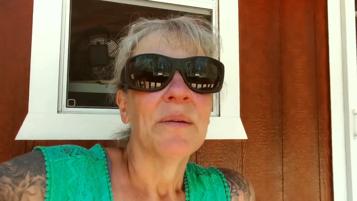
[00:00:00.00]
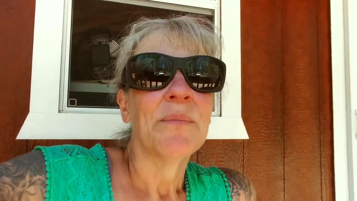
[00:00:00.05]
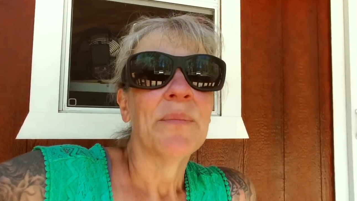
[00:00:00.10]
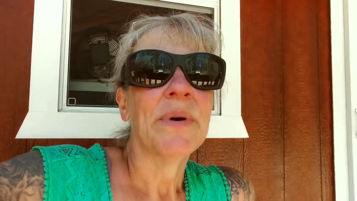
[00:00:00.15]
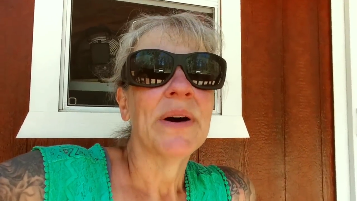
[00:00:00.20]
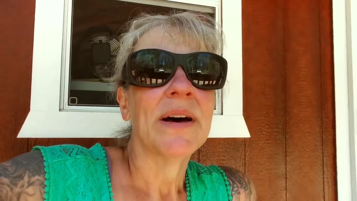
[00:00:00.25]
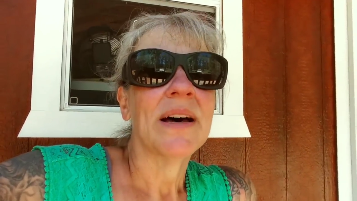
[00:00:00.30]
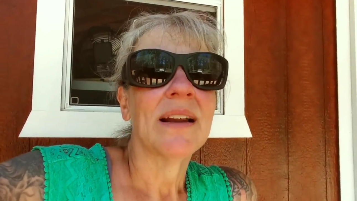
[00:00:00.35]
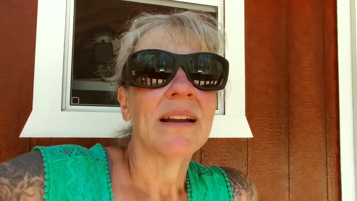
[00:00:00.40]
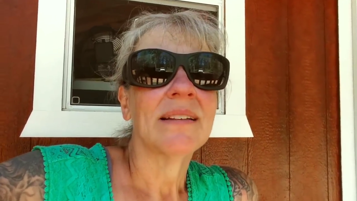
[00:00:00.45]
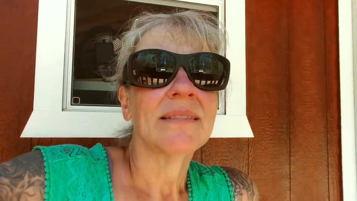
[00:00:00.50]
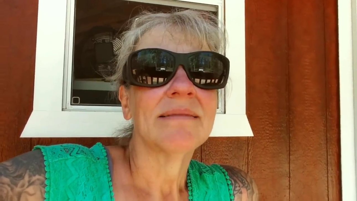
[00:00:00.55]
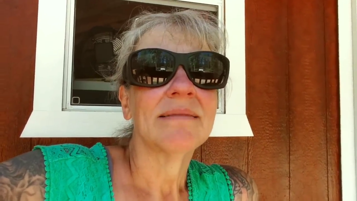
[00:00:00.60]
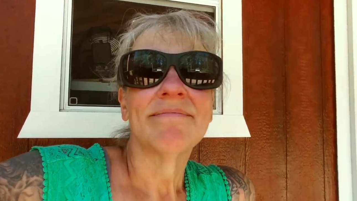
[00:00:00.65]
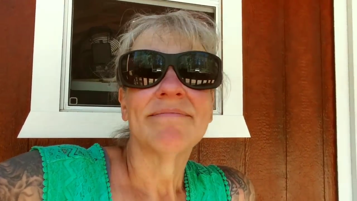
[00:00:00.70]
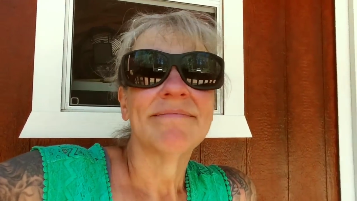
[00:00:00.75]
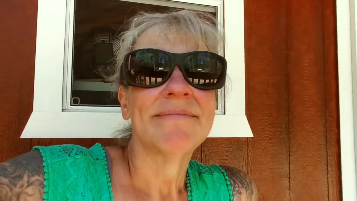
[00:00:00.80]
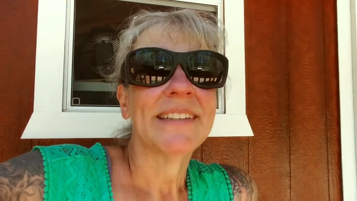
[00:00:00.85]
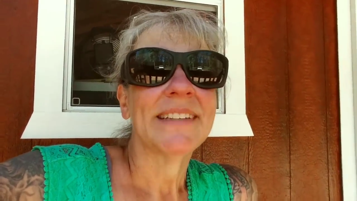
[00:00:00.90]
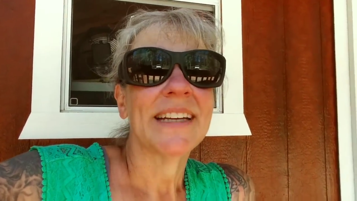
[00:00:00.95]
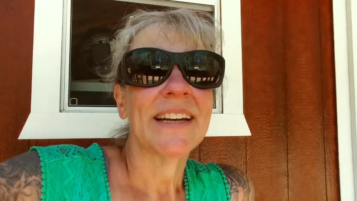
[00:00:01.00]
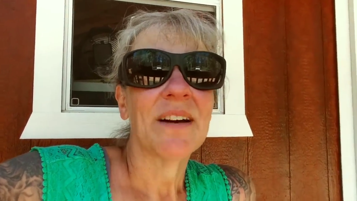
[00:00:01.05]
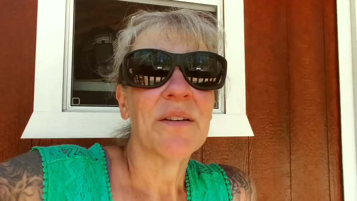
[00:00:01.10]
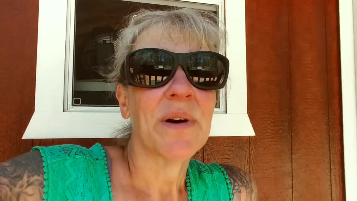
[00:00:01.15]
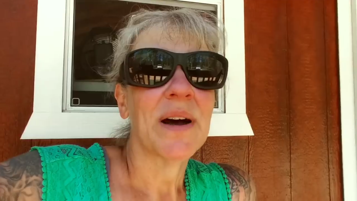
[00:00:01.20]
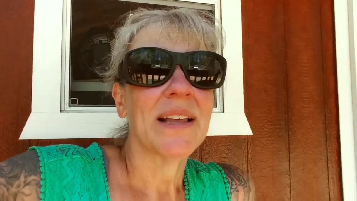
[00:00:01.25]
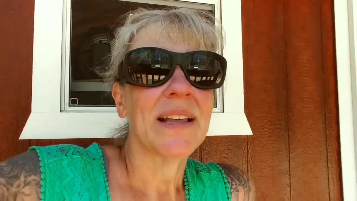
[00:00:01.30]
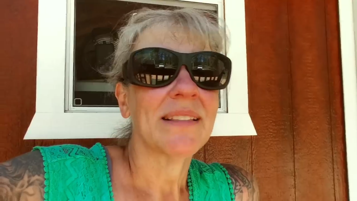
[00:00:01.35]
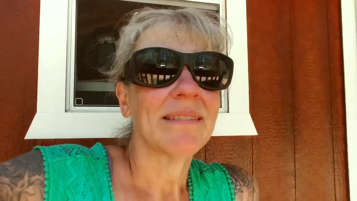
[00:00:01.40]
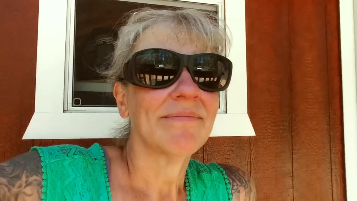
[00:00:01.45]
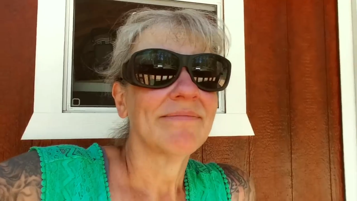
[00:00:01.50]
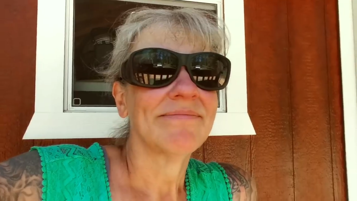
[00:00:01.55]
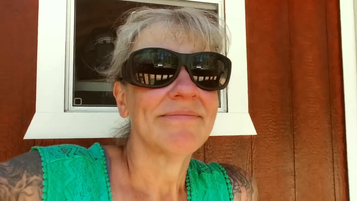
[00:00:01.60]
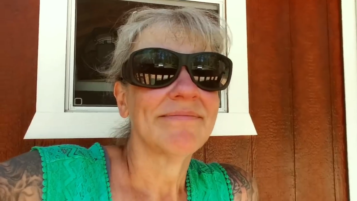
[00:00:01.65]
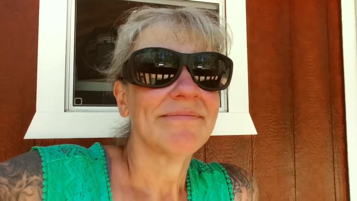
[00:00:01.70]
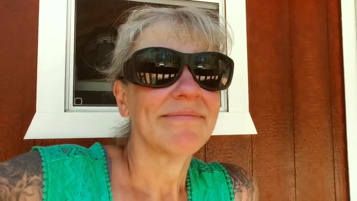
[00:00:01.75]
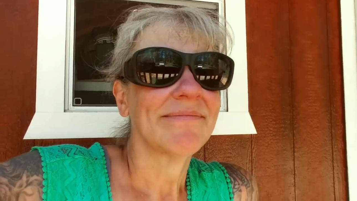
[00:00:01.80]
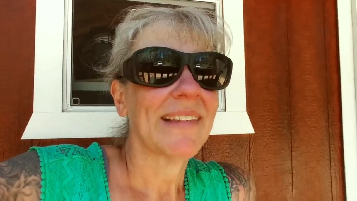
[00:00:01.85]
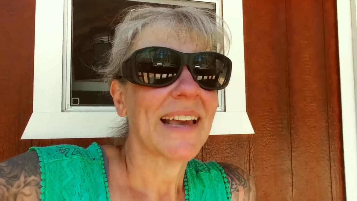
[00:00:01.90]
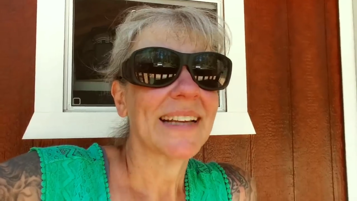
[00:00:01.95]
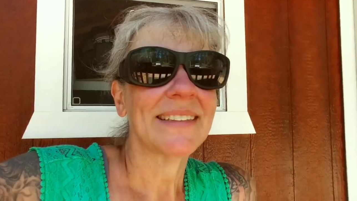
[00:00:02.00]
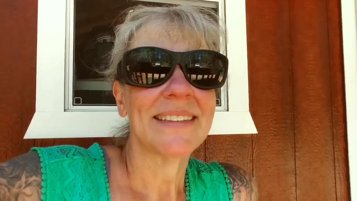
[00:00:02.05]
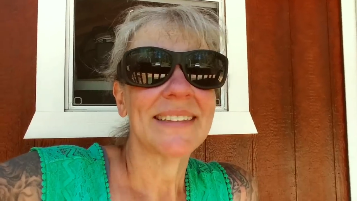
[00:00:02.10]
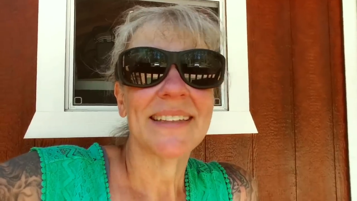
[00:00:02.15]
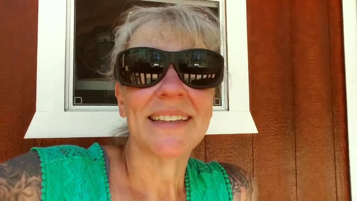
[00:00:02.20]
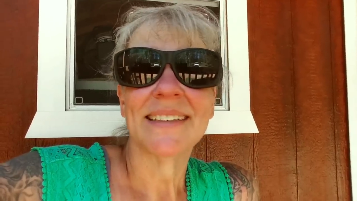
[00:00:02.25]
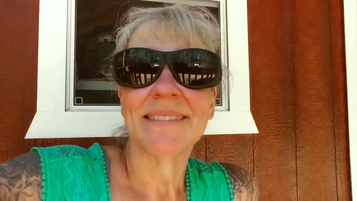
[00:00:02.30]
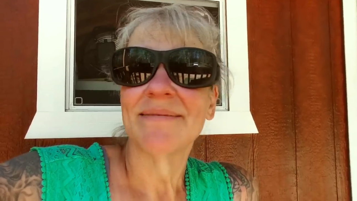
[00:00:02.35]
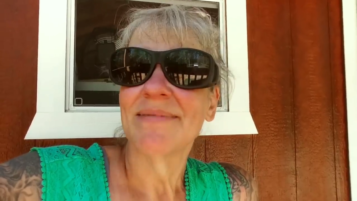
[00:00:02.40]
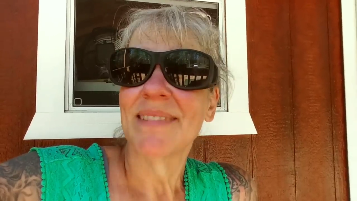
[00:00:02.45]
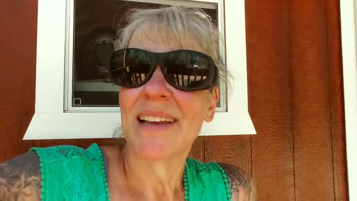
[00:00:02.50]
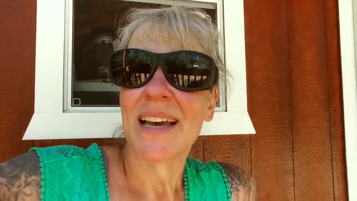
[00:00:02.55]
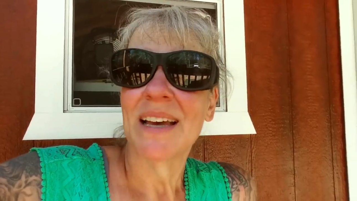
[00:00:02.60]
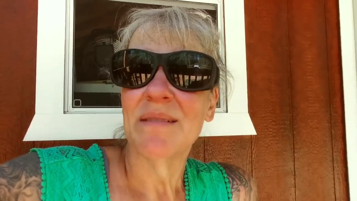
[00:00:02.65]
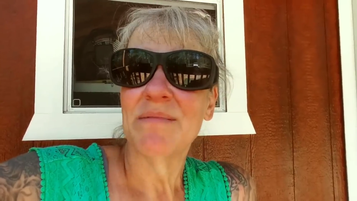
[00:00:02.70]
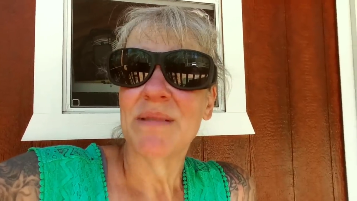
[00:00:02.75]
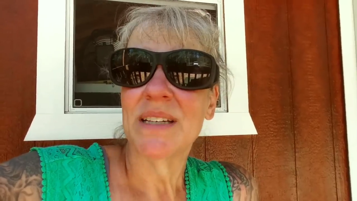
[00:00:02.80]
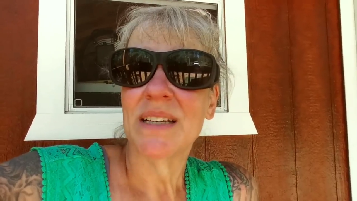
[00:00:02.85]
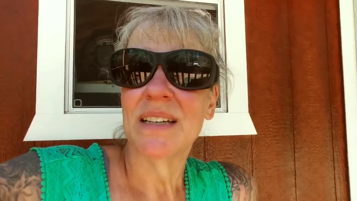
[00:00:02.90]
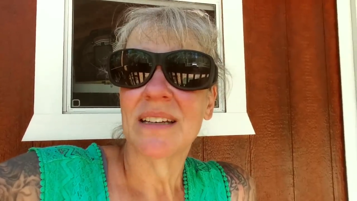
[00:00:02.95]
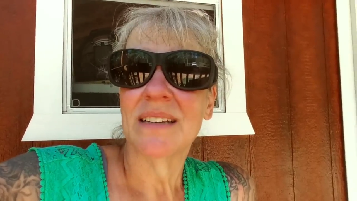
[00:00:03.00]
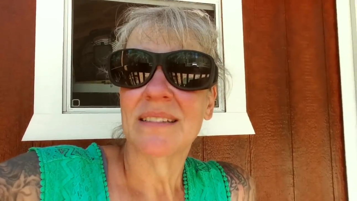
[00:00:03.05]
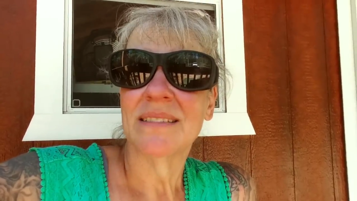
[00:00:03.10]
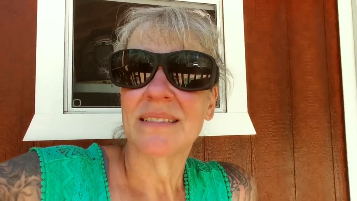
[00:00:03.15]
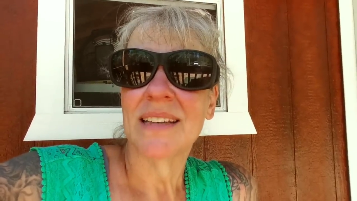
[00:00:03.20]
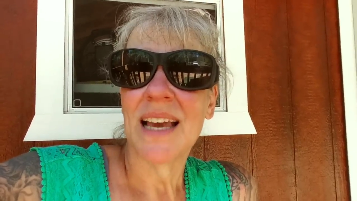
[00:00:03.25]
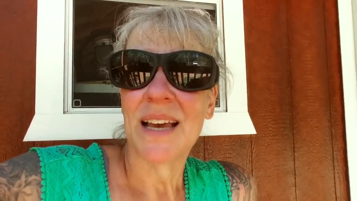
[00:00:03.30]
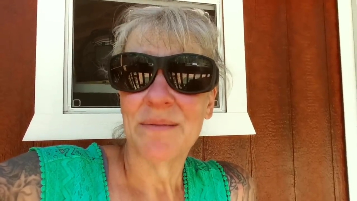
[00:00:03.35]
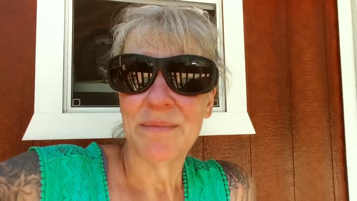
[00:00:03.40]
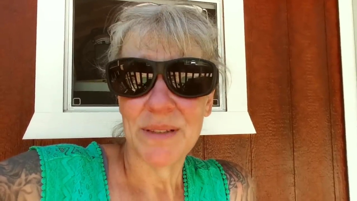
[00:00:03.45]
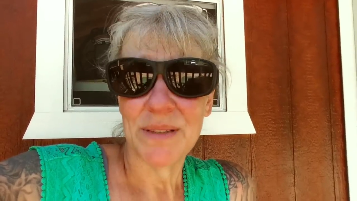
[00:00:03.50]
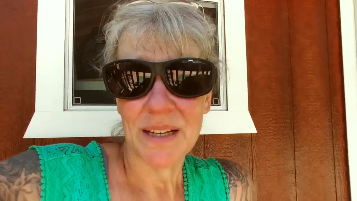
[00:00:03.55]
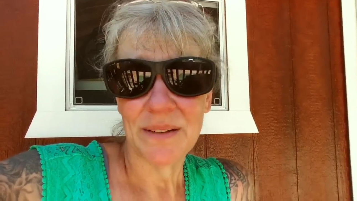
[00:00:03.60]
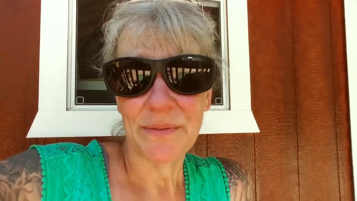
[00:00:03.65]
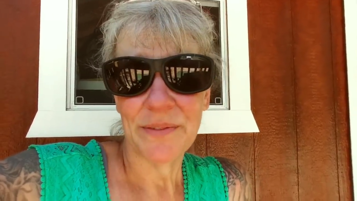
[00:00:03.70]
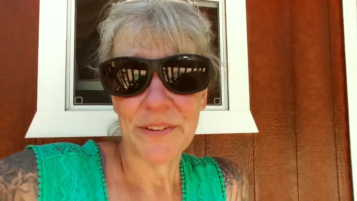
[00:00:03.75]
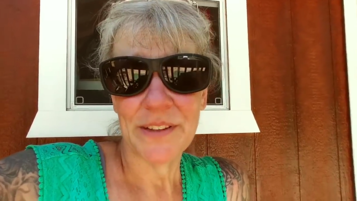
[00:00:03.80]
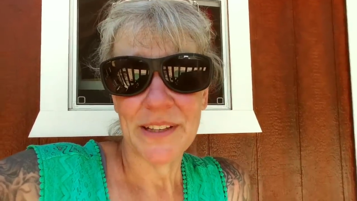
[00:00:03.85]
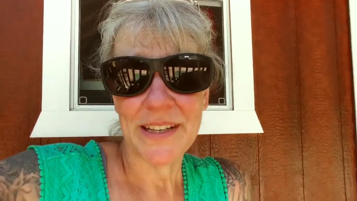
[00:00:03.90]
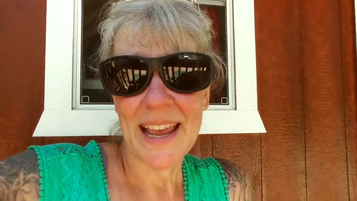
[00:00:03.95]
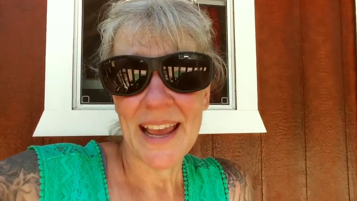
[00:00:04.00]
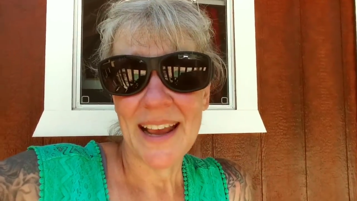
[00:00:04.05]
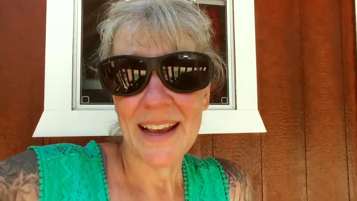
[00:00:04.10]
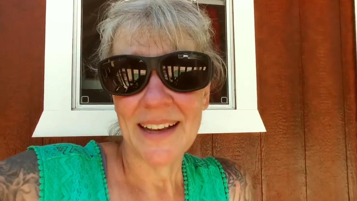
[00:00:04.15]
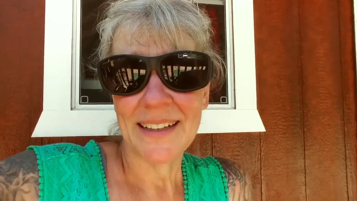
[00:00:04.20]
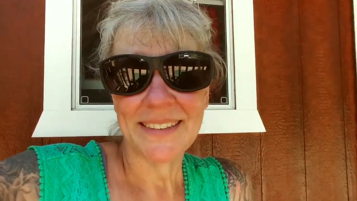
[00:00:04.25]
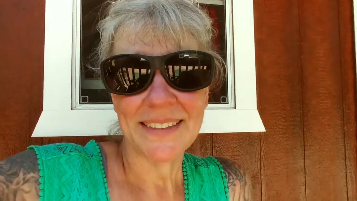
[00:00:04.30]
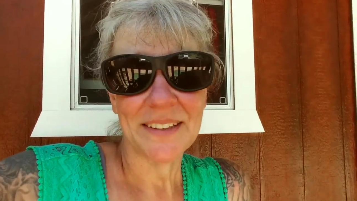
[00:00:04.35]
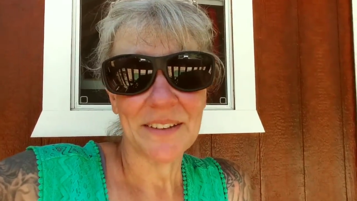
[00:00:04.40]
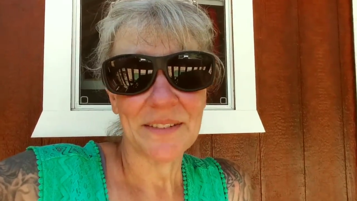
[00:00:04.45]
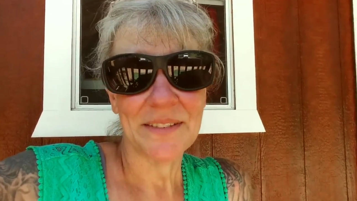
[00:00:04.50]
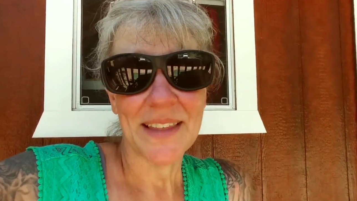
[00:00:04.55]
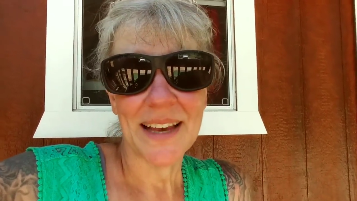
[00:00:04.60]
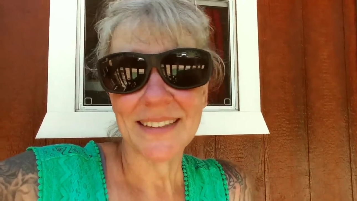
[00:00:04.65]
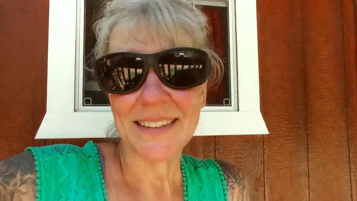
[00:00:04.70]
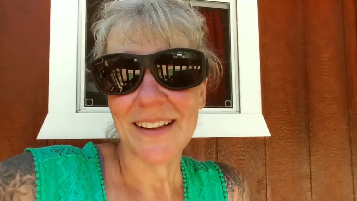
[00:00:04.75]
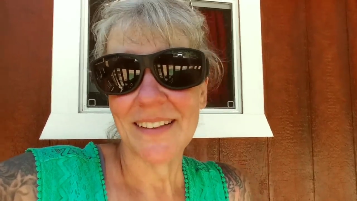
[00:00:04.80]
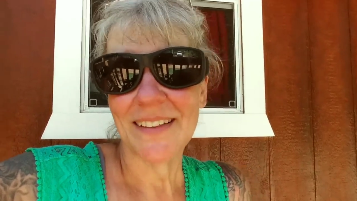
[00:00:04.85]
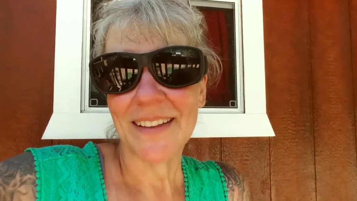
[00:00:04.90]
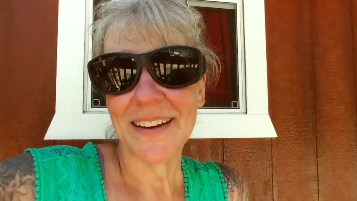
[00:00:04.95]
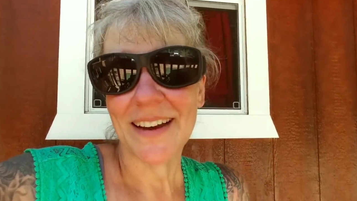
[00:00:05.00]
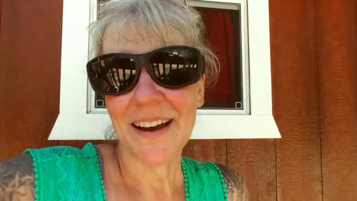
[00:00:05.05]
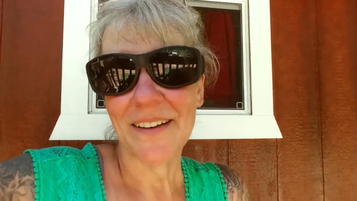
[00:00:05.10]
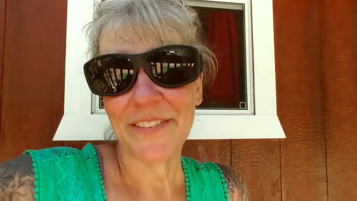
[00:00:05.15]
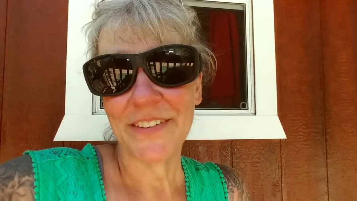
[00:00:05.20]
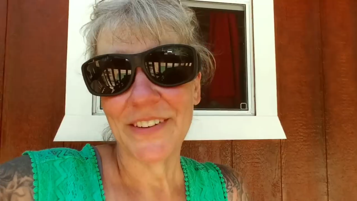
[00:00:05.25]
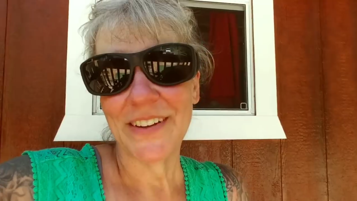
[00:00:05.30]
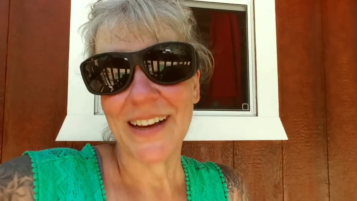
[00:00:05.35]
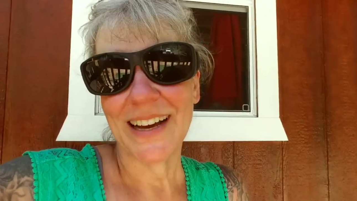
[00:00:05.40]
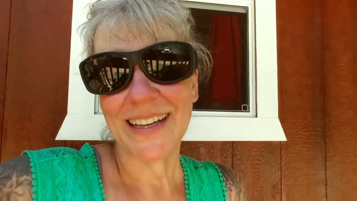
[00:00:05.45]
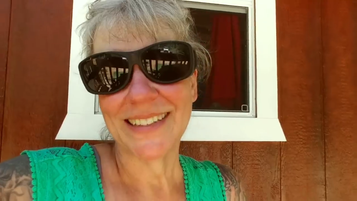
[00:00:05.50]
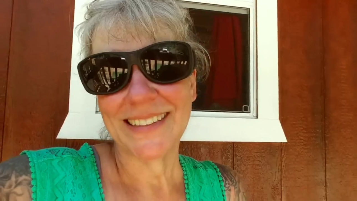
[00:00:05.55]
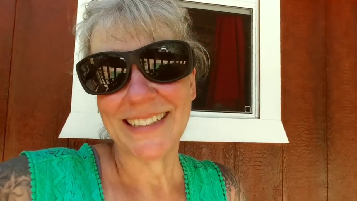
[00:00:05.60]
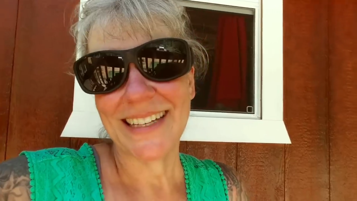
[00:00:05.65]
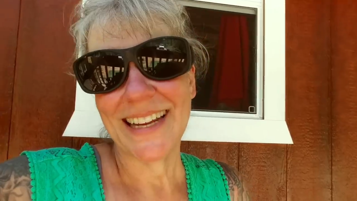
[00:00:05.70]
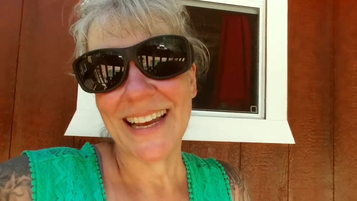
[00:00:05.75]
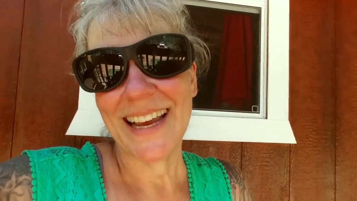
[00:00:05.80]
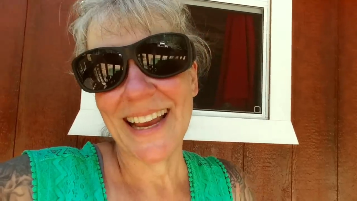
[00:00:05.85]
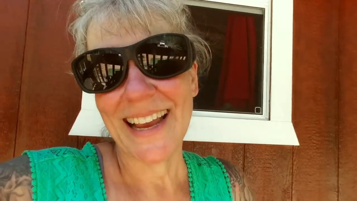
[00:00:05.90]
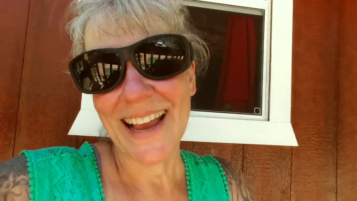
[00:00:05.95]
But, you know what? That's it. I'm done. I'm done for the day. So that's all I got for you guys today.